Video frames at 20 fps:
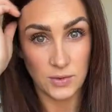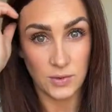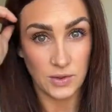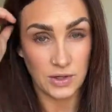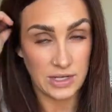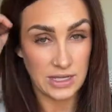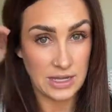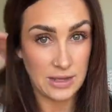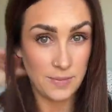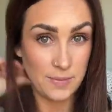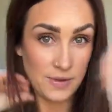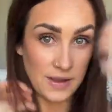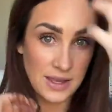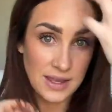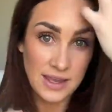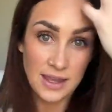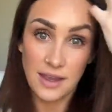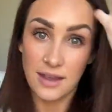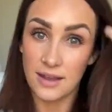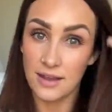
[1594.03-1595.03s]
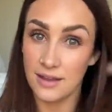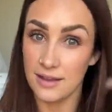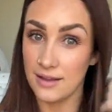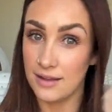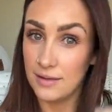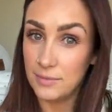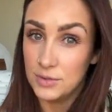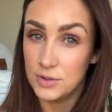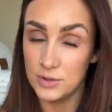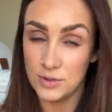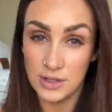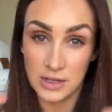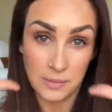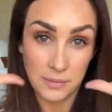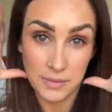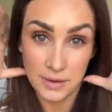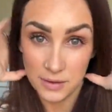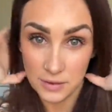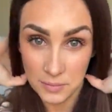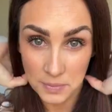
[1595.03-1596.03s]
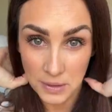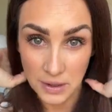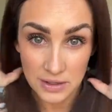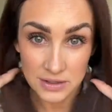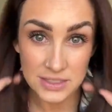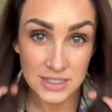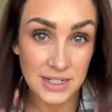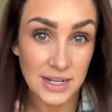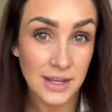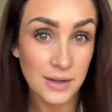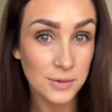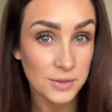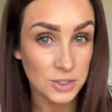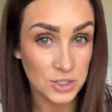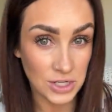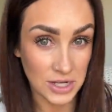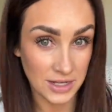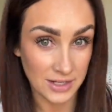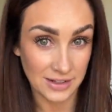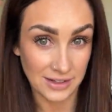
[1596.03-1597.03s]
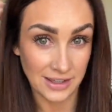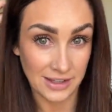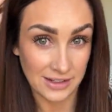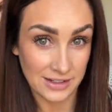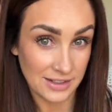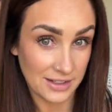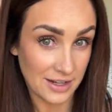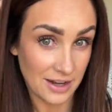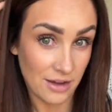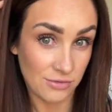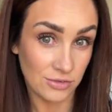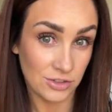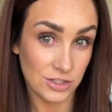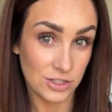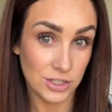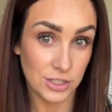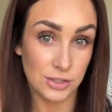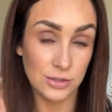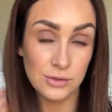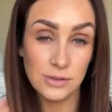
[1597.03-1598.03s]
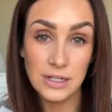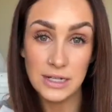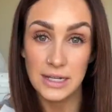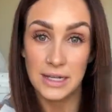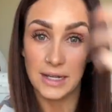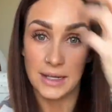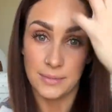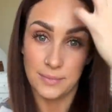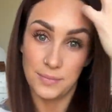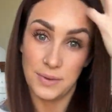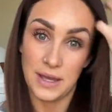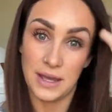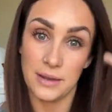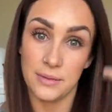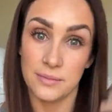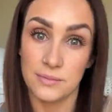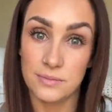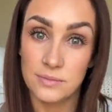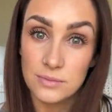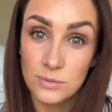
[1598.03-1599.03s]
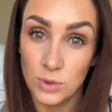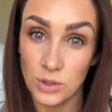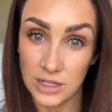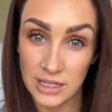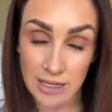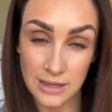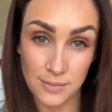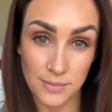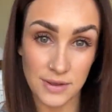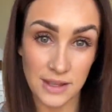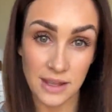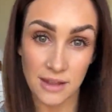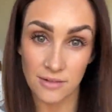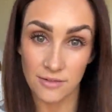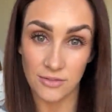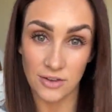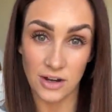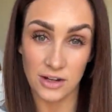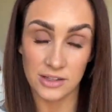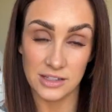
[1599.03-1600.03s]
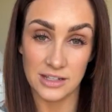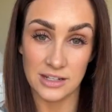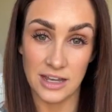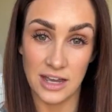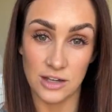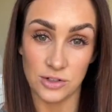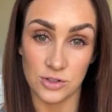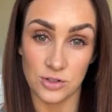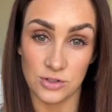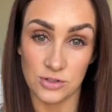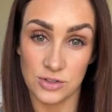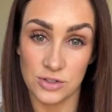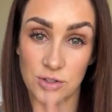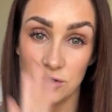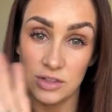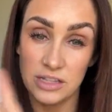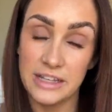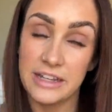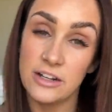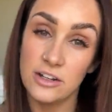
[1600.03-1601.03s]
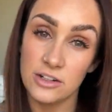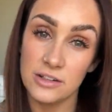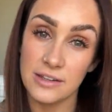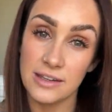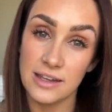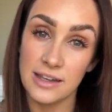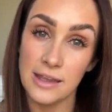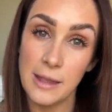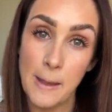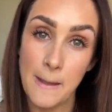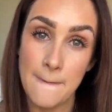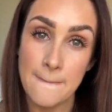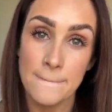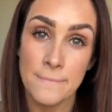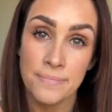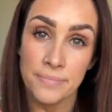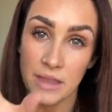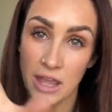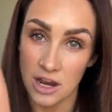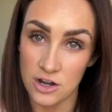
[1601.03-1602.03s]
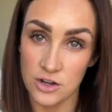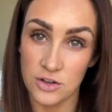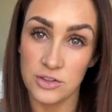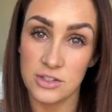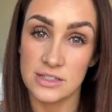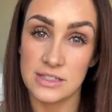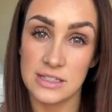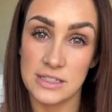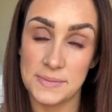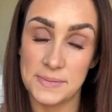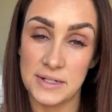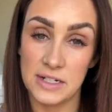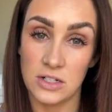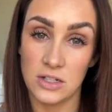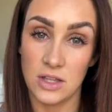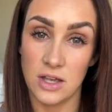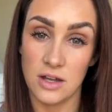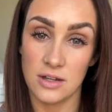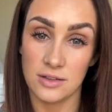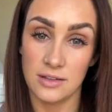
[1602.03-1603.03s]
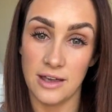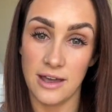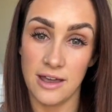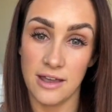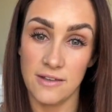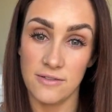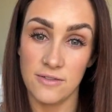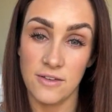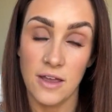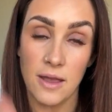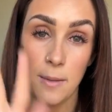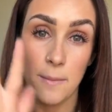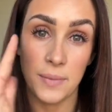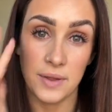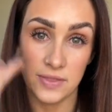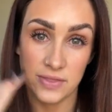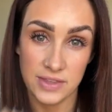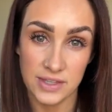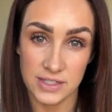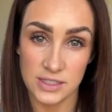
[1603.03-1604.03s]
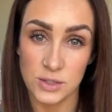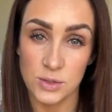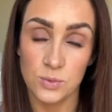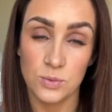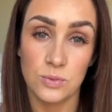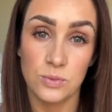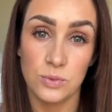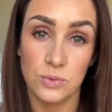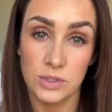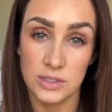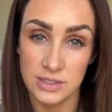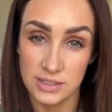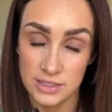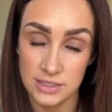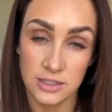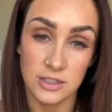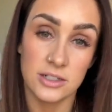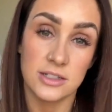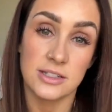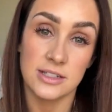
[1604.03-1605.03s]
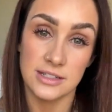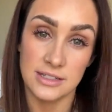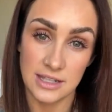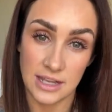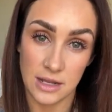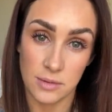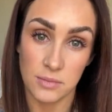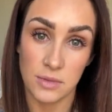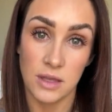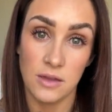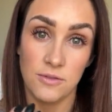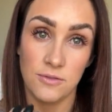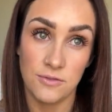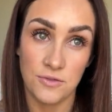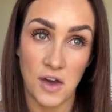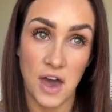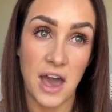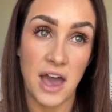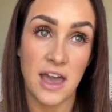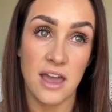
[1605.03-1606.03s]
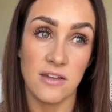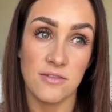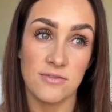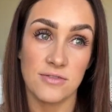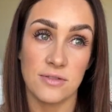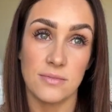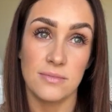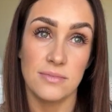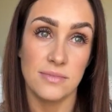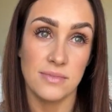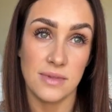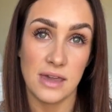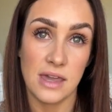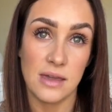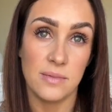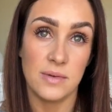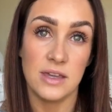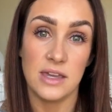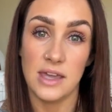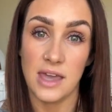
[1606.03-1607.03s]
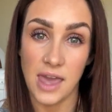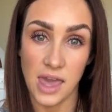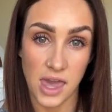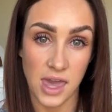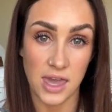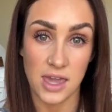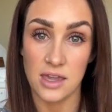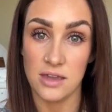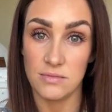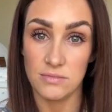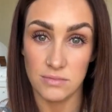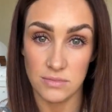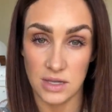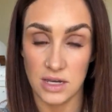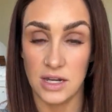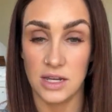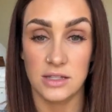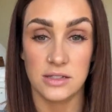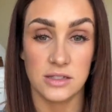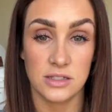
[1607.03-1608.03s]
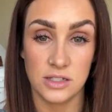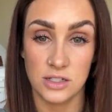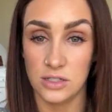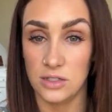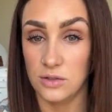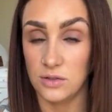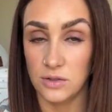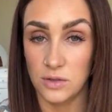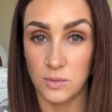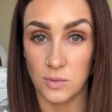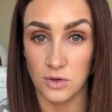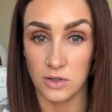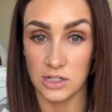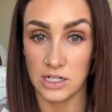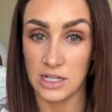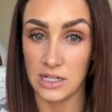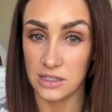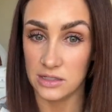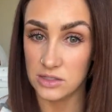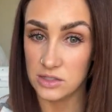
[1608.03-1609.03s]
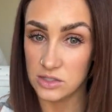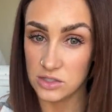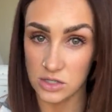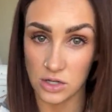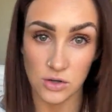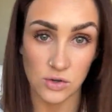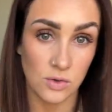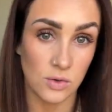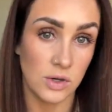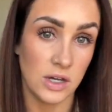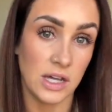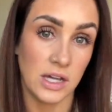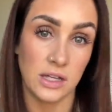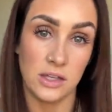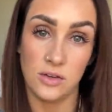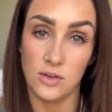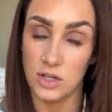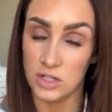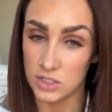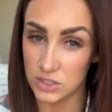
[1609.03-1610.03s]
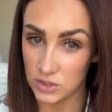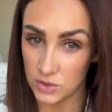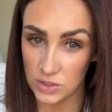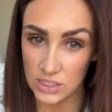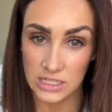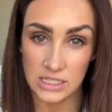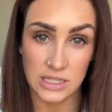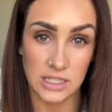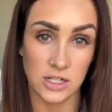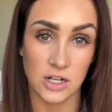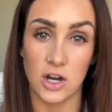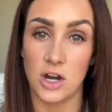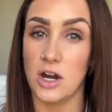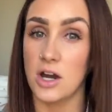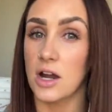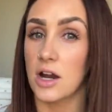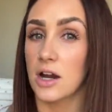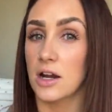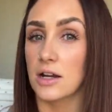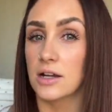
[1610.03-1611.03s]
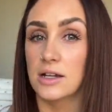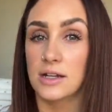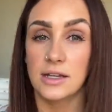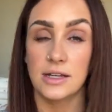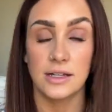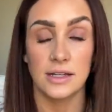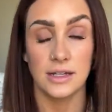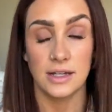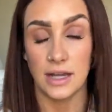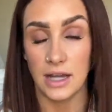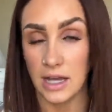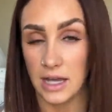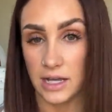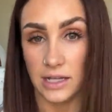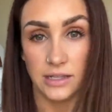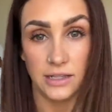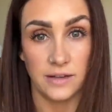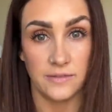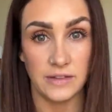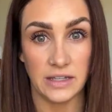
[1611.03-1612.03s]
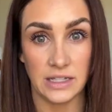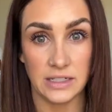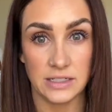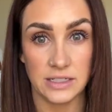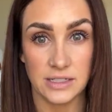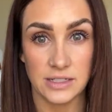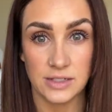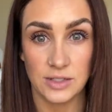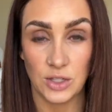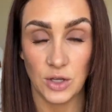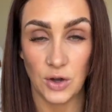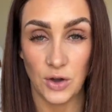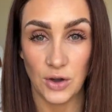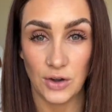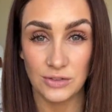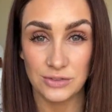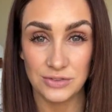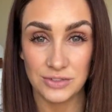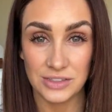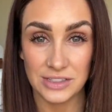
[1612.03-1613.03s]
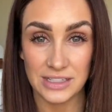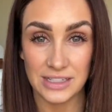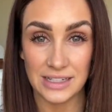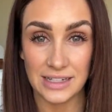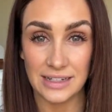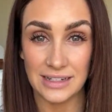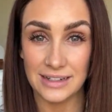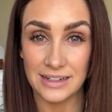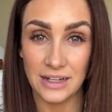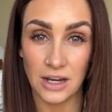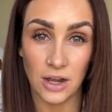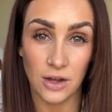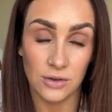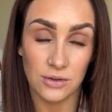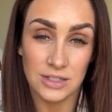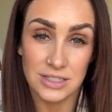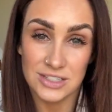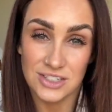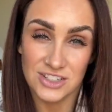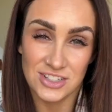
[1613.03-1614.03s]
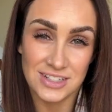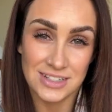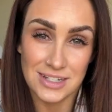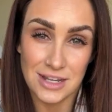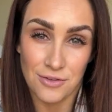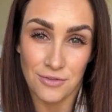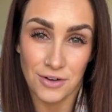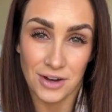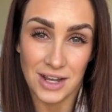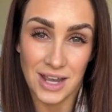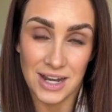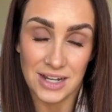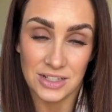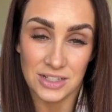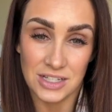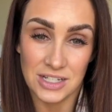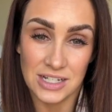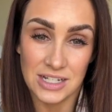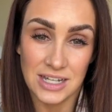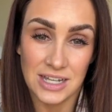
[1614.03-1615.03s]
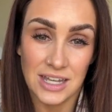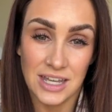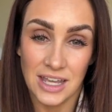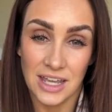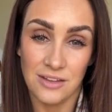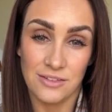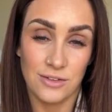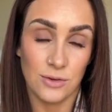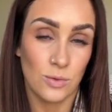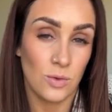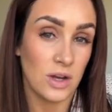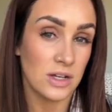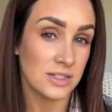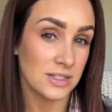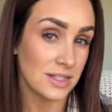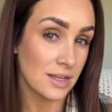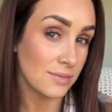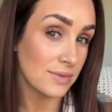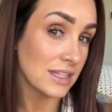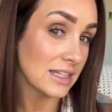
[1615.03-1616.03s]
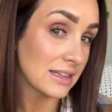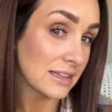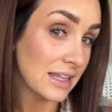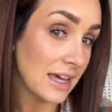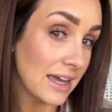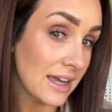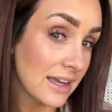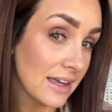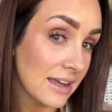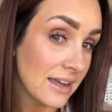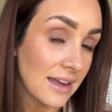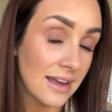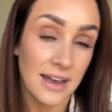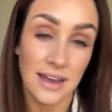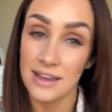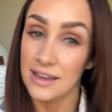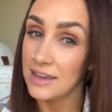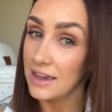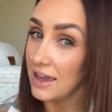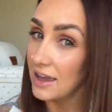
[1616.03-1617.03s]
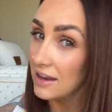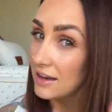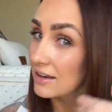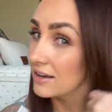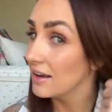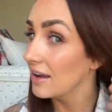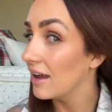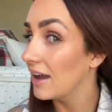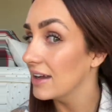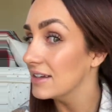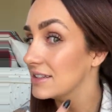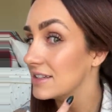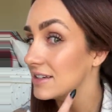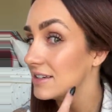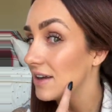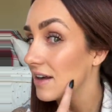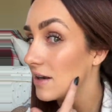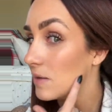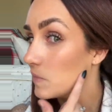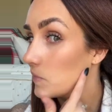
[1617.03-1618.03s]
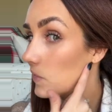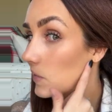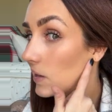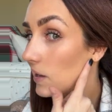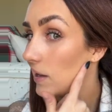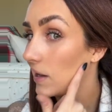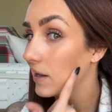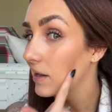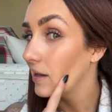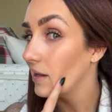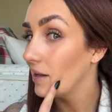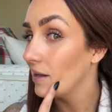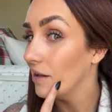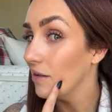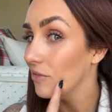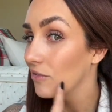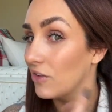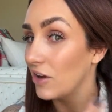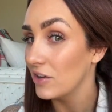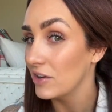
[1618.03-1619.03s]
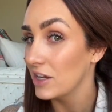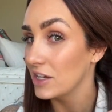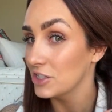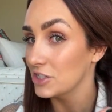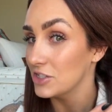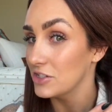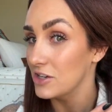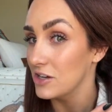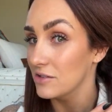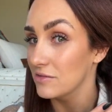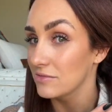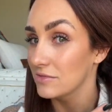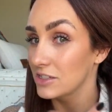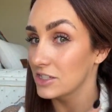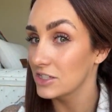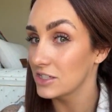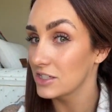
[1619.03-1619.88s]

we're keeping it I'm doing a middle part today, which I like never do, but we're keeping it fairly natural. So literally, I know this has been a long live, but this would seriously take me five, maybe eight minutes to do in the morning. It's so quick. You can do it in the car. I love it. So hopefully, you know, it's just a different kind of look. If you're wanting something light, again, I did not put any foundation on. We